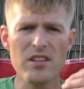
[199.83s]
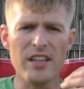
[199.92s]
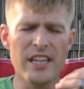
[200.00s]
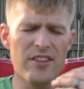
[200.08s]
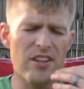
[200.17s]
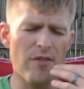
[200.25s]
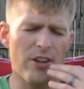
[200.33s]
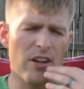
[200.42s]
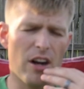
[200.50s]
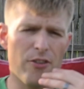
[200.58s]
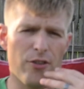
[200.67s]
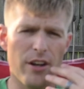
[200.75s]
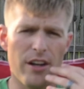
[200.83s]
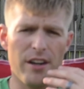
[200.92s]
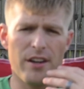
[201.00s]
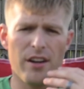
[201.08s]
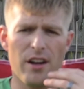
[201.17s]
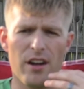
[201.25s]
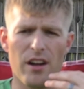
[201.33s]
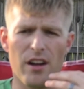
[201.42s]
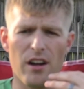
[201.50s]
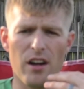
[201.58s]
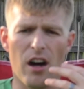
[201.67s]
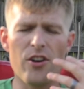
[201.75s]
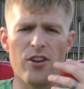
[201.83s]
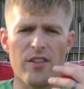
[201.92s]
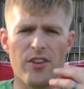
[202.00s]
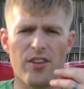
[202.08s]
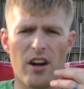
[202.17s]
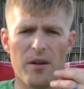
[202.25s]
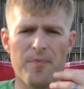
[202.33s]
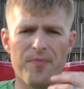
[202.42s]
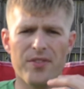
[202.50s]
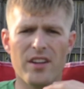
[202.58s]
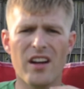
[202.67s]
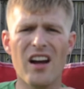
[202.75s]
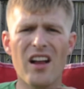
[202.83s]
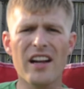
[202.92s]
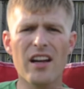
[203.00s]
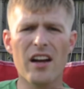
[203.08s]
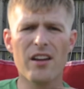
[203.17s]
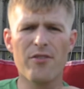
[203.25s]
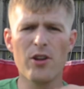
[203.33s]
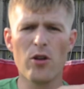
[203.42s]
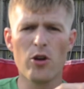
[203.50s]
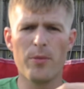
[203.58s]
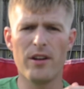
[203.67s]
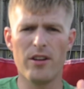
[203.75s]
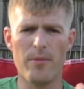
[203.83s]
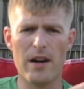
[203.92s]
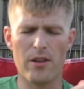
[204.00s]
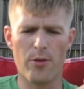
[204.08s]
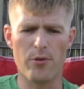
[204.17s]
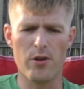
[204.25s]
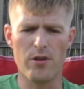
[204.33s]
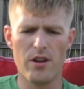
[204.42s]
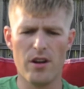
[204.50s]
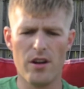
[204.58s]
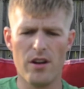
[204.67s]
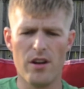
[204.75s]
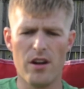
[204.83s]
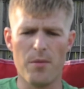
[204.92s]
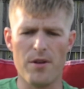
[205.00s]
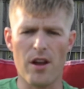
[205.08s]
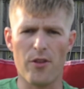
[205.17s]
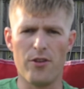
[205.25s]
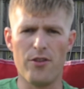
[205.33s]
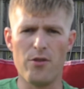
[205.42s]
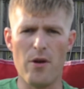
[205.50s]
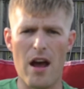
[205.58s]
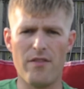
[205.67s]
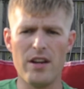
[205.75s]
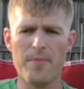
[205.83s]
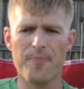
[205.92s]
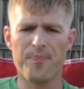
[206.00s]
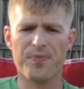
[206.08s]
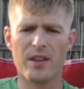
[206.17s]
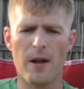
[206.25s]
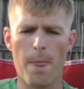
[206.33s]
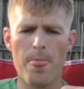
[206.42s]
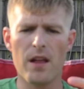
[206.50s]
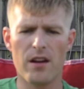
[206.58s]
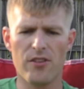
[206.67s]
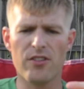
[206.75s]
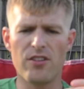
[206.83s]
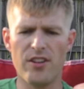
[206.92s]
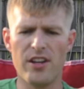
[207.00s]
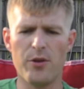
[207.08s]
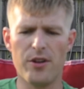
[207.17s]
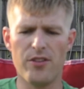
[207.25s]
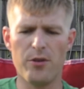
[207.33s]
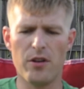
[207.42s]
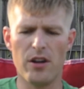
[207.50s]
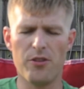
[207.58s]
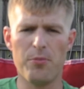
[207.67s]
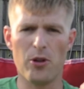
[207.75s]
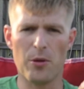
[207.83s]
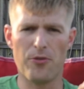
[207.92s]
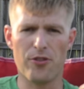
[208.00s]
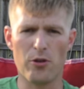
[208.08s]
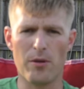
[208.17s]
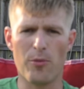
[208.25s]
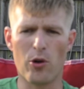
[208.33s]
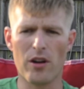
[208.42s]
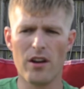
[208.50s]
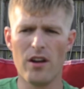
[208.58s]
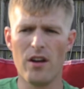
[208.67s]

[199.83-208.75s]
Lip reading: Heat's definitely concentrated underneath the tongue. I can feel a little bit in the back of the throat, but nothing too heavy. It's continuing to build up just a little bit more.